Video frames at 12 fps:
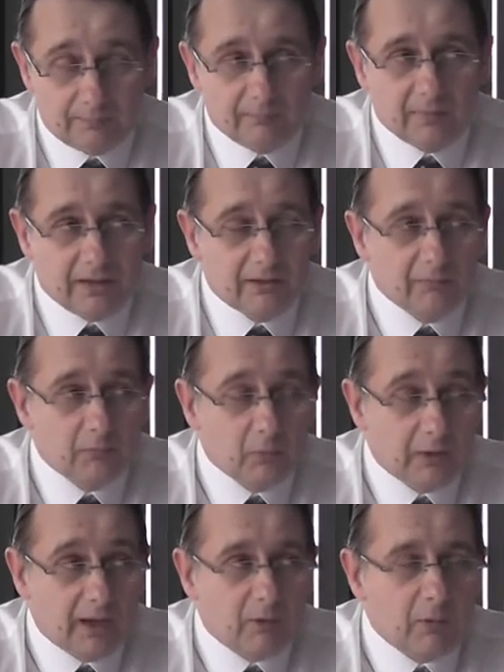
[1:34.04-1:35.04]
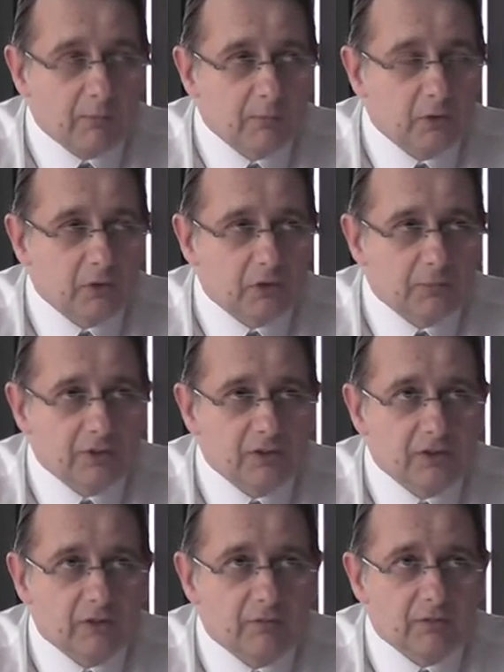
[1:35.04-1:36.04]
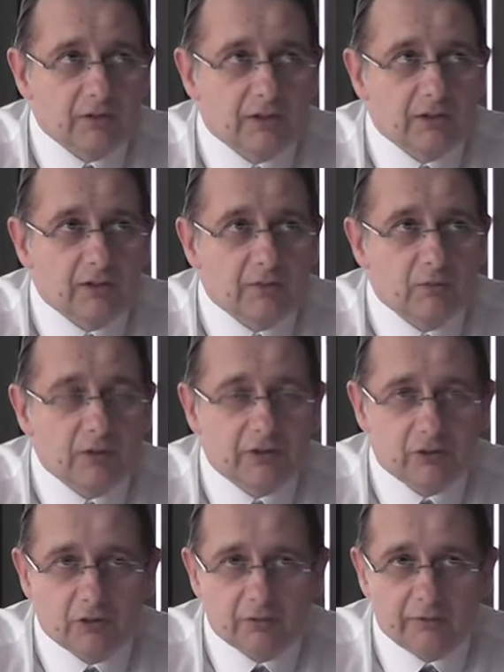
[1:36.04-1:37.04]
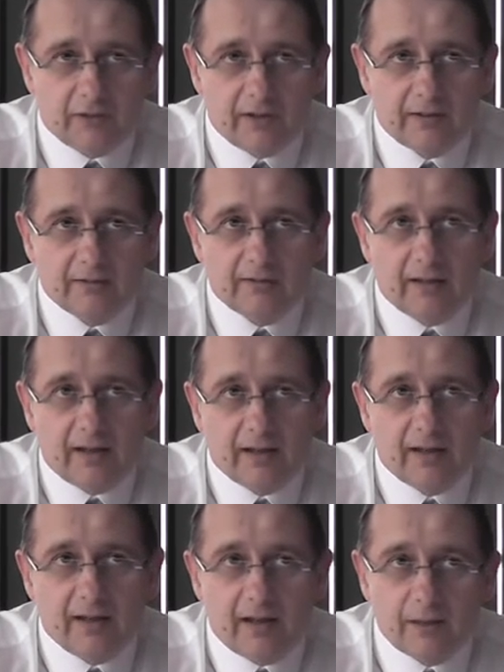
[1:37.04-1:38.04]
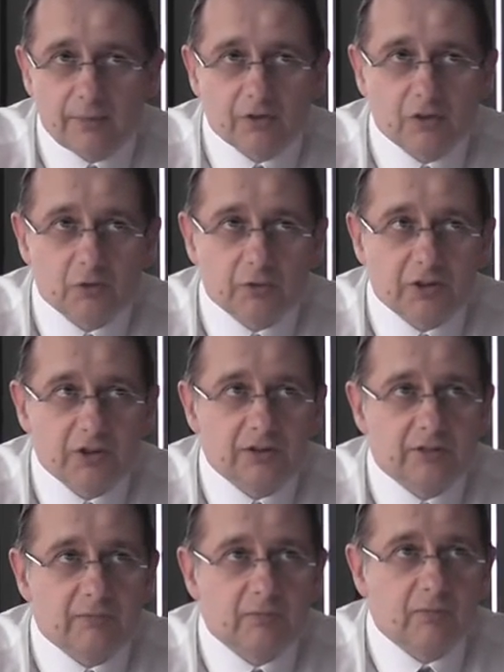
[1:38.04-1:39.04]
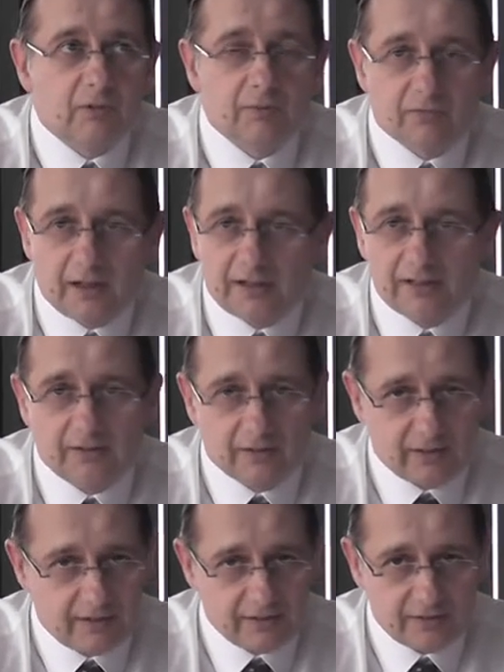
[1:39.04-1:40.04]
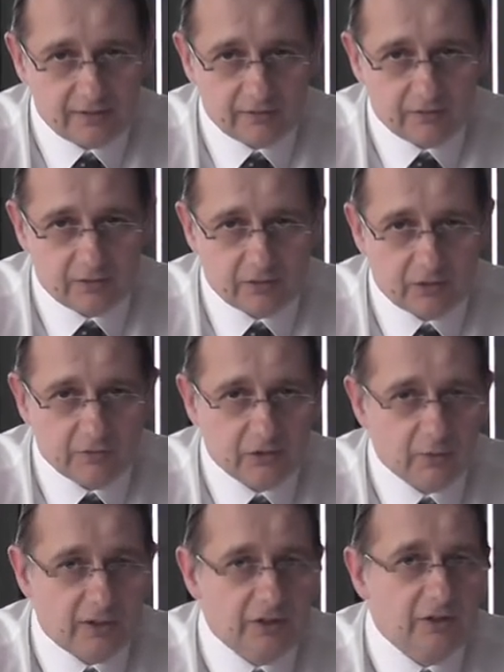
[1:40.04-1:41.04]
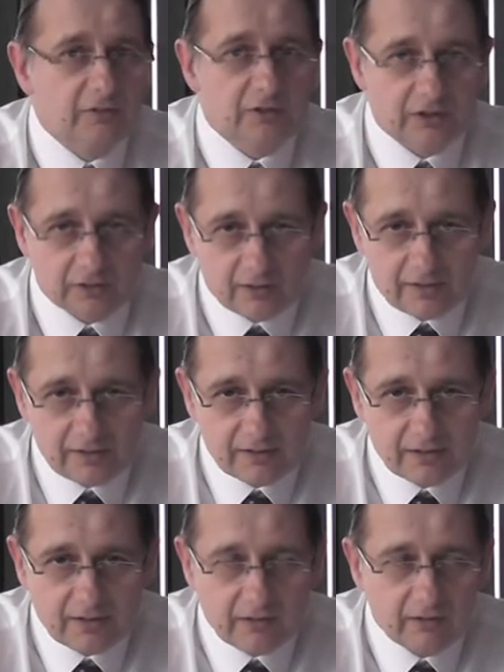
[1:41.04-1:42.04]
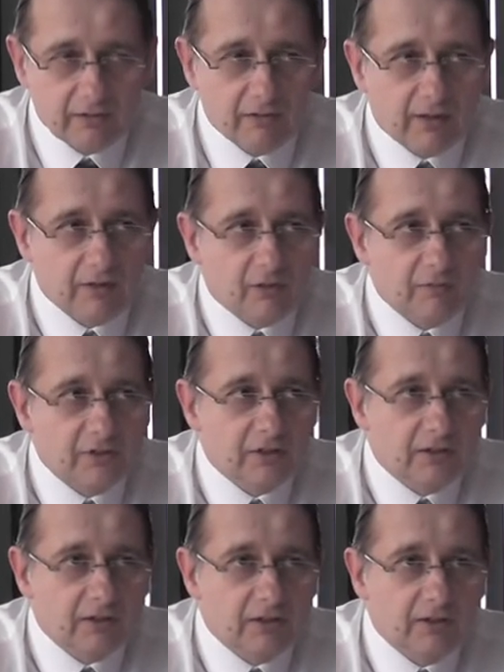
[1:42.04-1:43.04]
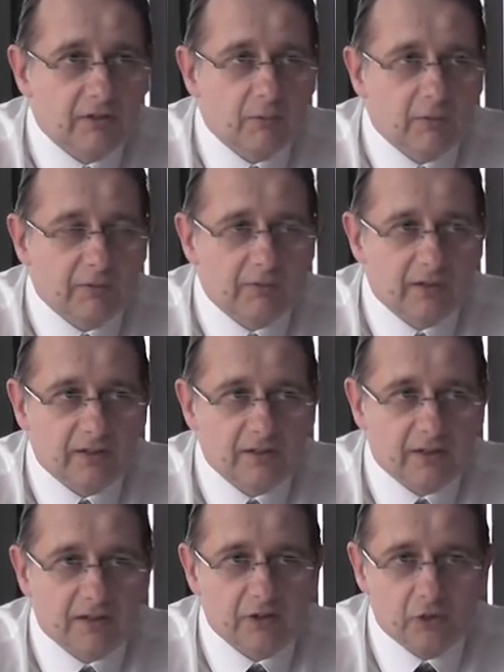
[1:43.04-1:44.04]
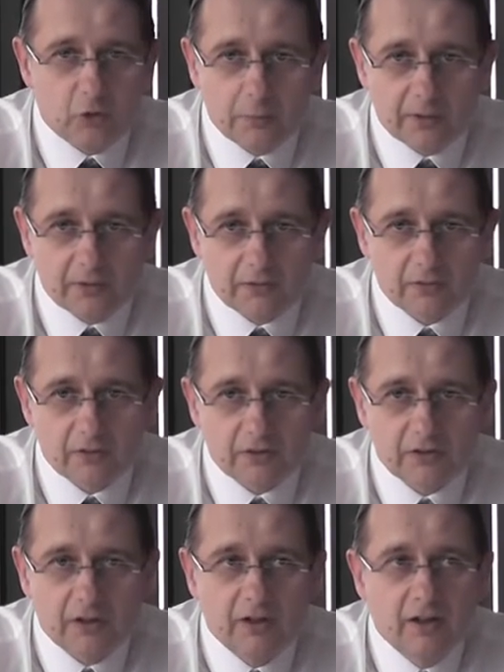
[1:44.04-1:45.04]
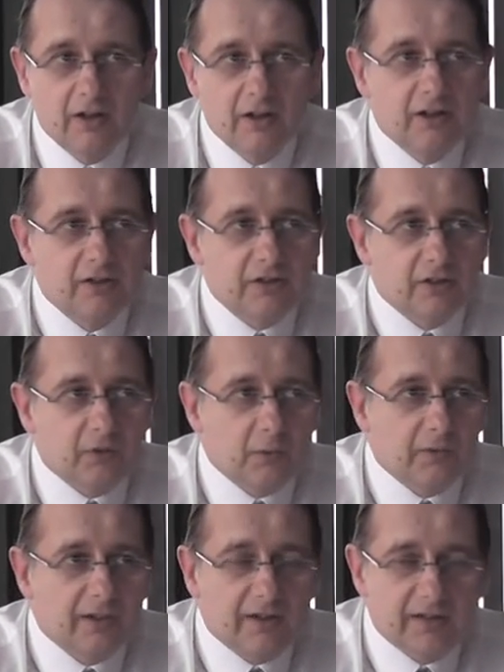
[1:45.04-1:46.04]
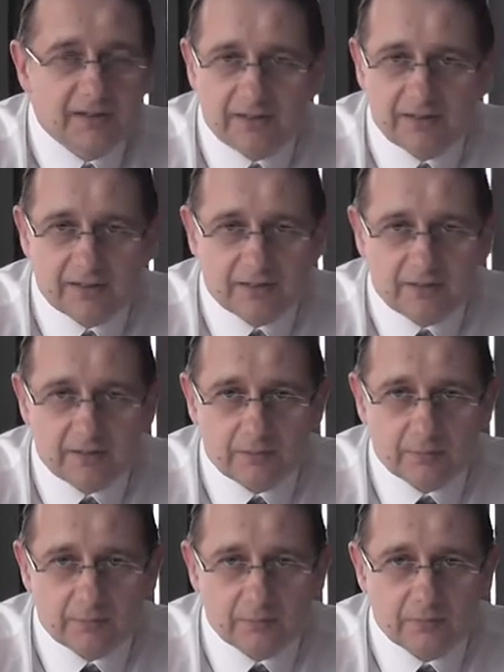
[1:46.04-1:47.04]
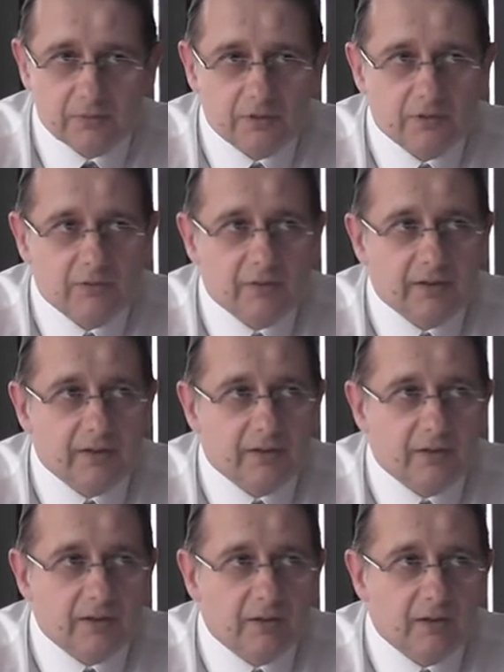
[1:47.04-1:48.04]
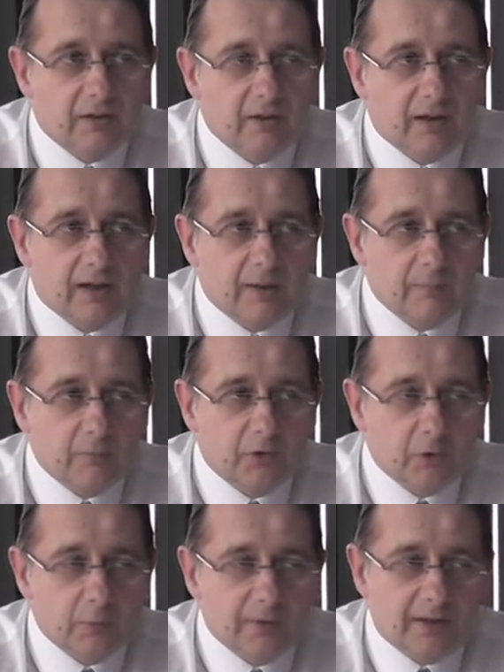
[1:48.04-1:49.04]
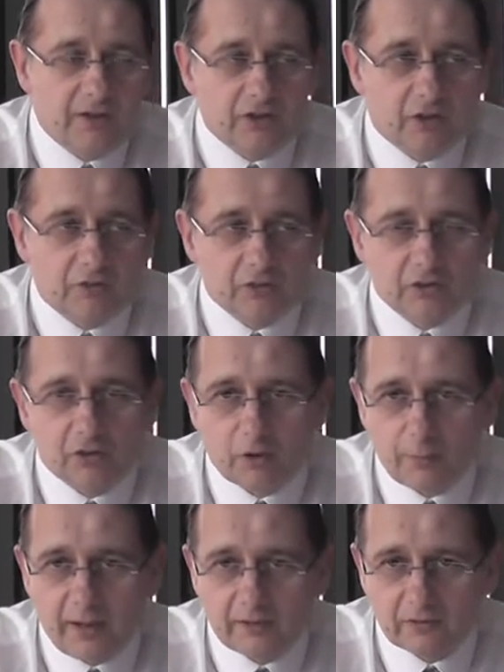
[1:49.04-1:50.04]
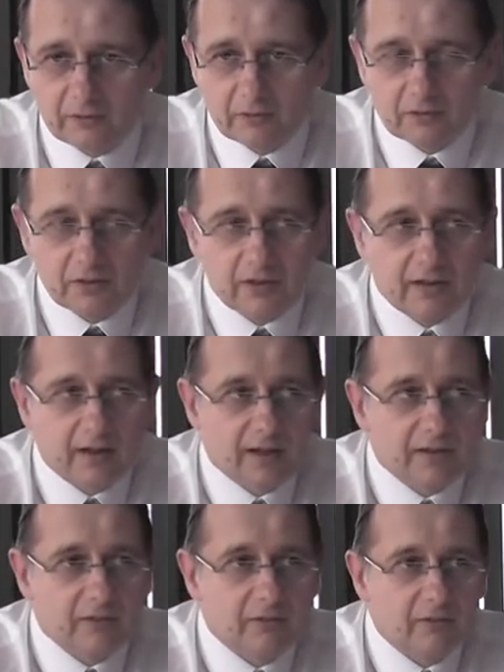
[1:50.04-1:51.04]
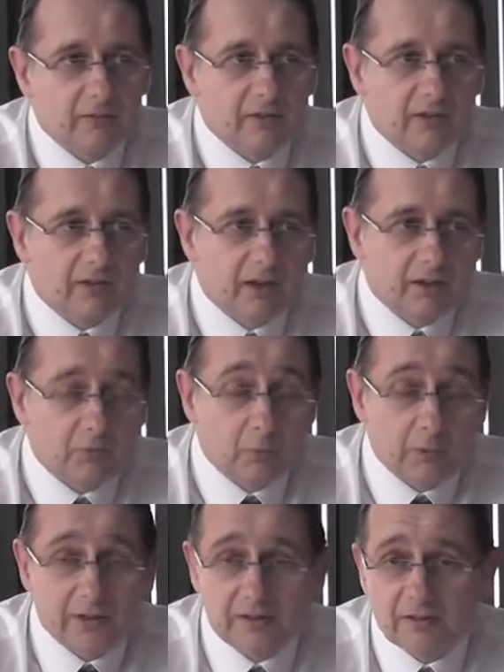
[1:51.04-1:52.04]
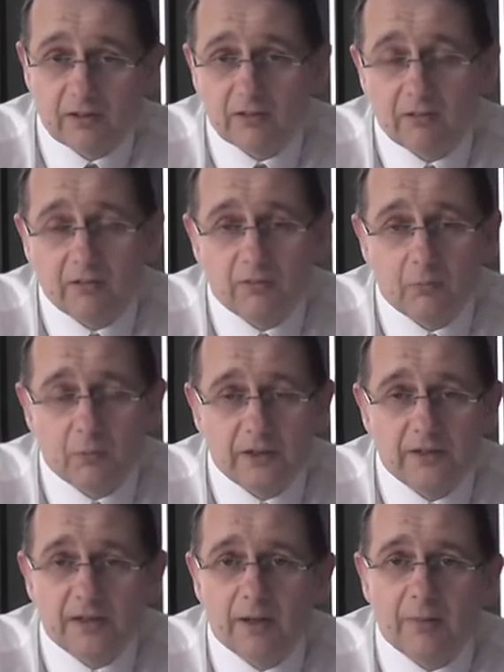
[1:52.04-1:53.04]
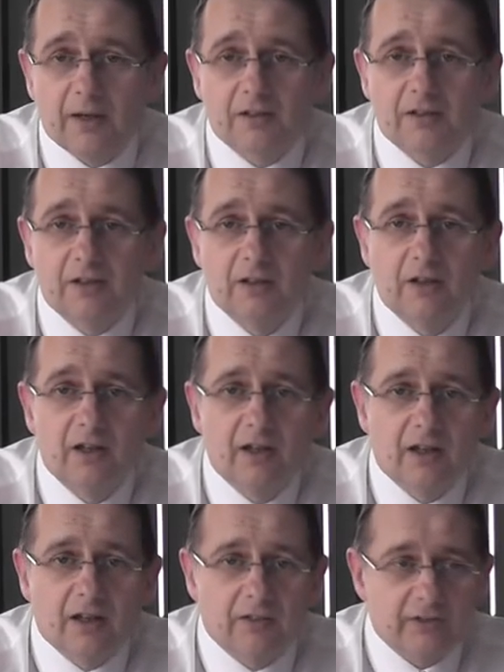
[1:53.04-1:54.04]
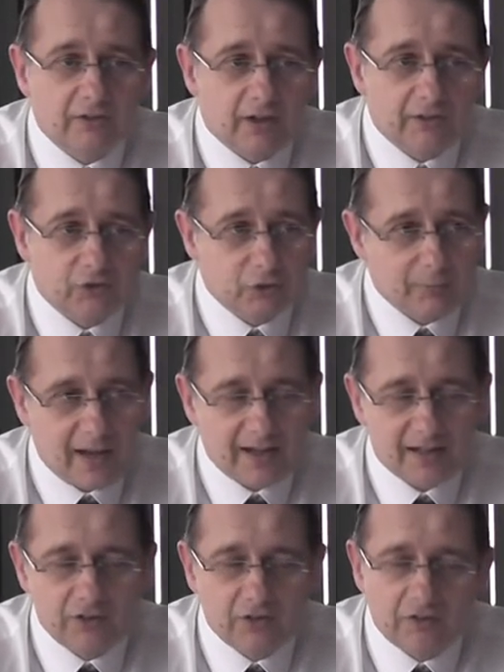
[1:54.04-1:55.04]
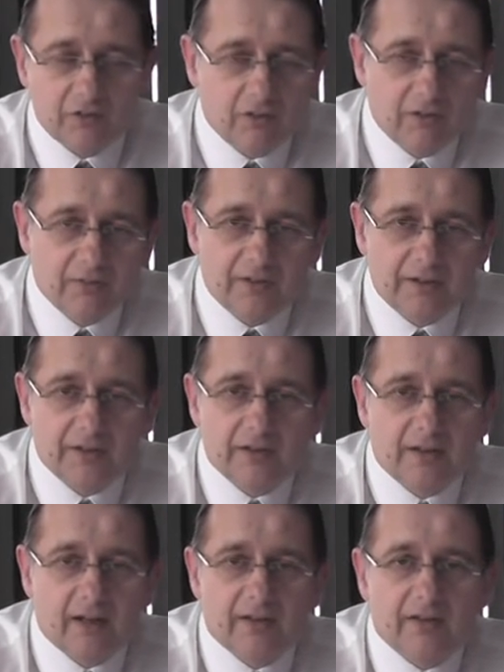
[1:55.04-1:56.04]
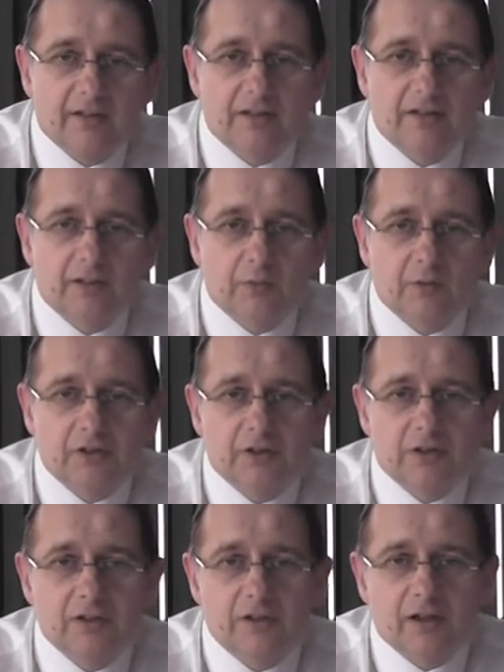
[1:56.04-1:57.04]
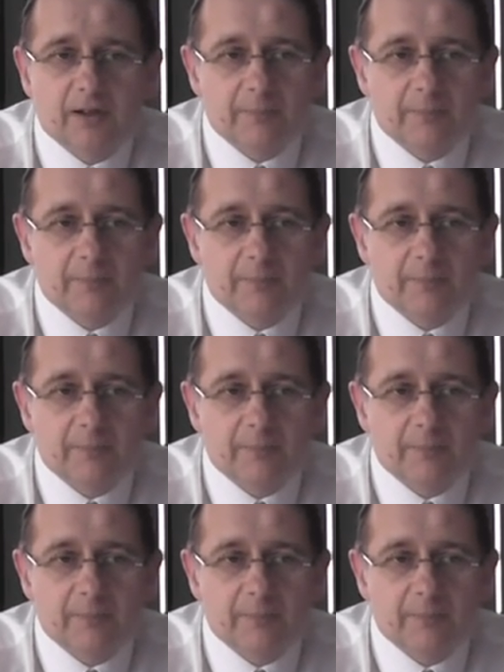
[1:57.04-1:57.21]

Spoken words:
mainly with our customers, is obviously retrofit elements, which is converting the lighting over to energy efficient lighting, and then obviously with things like new builds to do with the heating systems, the renewable energy on solar panels and wind turbines, and just packaging the whole thing together to see which is